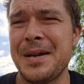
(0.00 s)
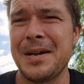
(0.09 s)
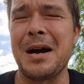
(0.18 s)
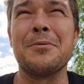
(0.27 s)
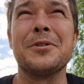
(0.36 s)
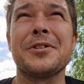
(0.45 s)

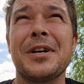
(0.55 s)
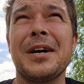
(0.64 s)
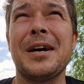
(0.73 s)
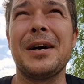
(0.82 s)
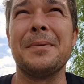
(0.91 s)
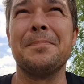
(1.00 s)
I was
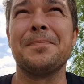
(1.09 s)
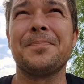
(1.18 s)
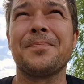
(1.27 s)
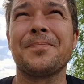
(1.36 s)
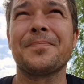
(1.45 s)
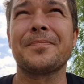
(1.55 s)
a
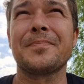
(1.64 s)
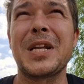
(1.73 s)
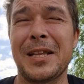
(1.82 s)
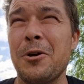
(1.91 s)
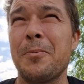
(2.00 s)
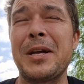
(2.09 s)

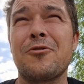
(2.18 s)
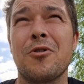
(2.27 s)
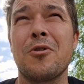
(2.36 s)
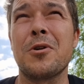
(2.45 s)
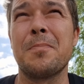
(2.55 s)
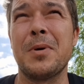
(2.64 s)
little bit
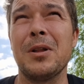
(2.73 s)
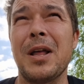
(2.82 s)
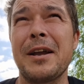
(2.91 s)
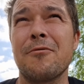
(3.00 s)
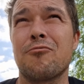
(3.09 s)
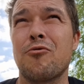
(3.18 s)
drunk, but
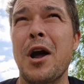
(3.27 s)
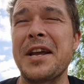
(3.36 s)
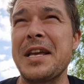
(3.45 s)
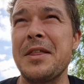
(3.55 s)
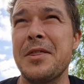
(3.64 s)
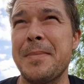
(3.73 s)
like
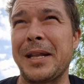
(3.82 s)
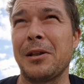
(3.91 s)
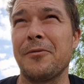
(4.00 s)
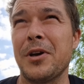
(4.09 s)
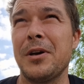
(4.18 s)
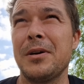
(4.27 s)
right in the middle
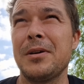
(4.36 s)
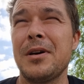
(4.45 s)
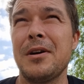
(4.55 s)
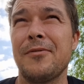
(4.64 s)
of a